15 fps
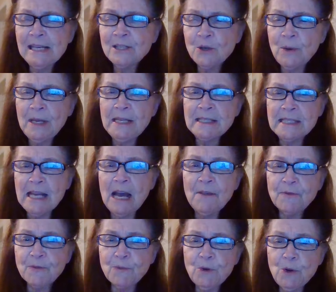So he's
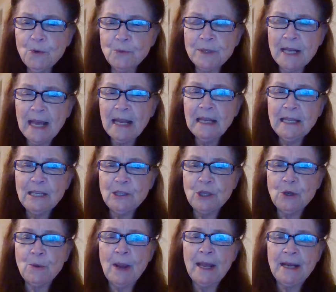not through telling
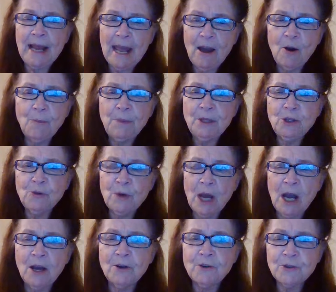you and helping you to
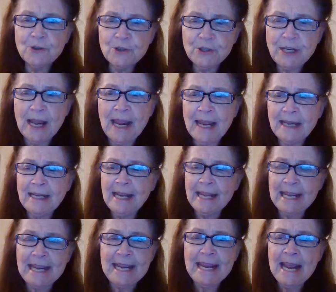understand.
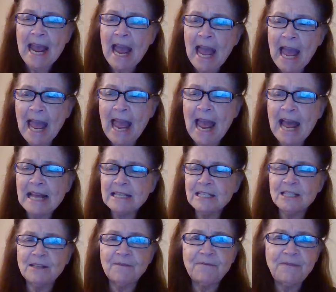He has
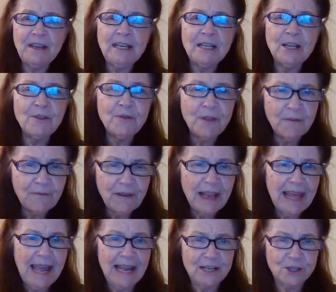defeated the
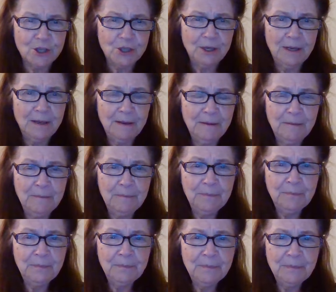flesh.
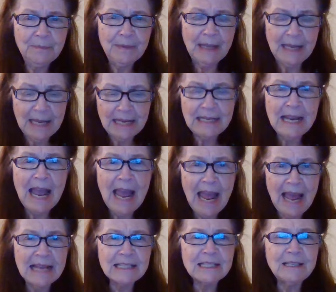He
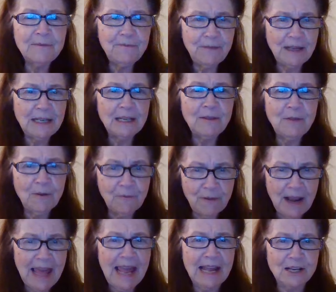has defeated the
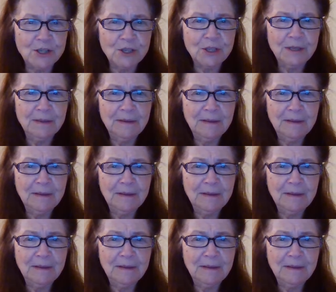flesh.